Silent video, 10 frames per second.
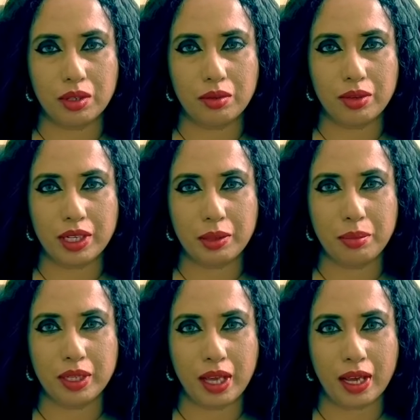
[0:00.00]
very
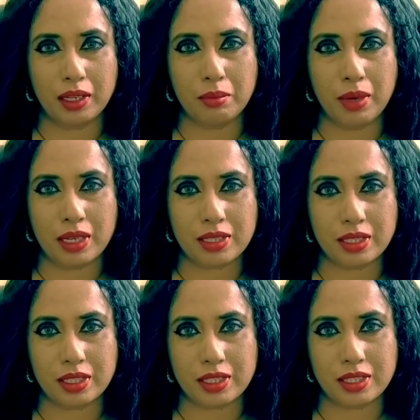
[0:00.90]
benign
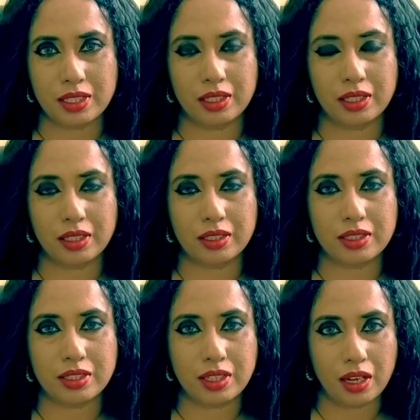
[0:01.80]
masochistic
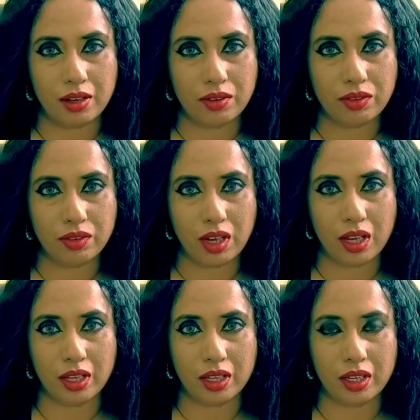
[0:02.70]
stuff
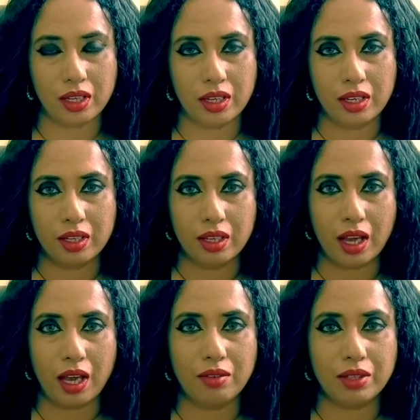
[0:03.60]
like
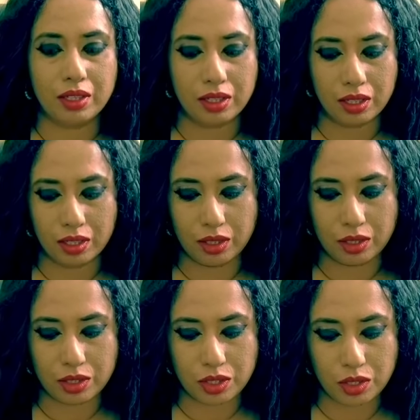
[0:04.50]
having
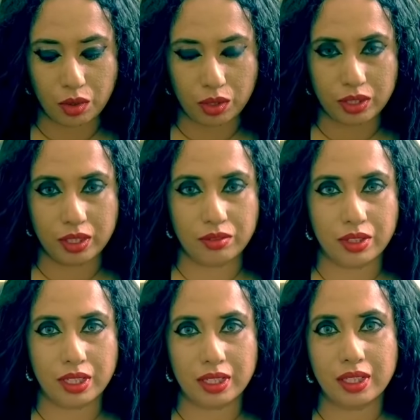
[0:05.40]
salt and
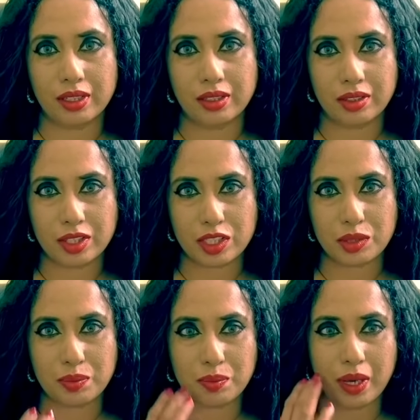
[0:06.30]
vinegar
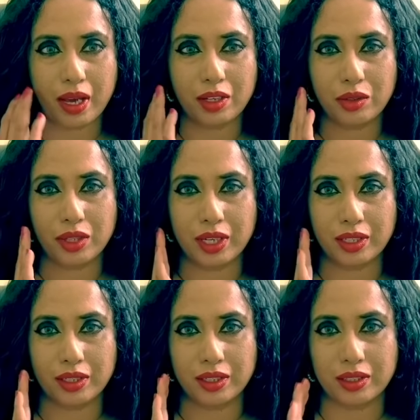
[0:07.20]
crisp, and you
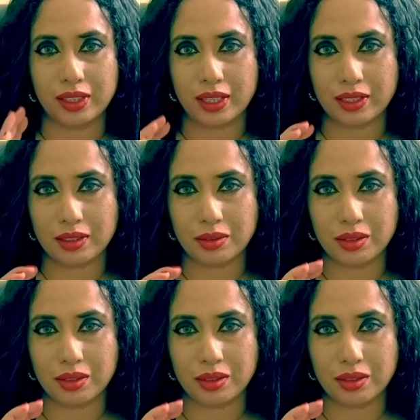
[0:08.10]
get that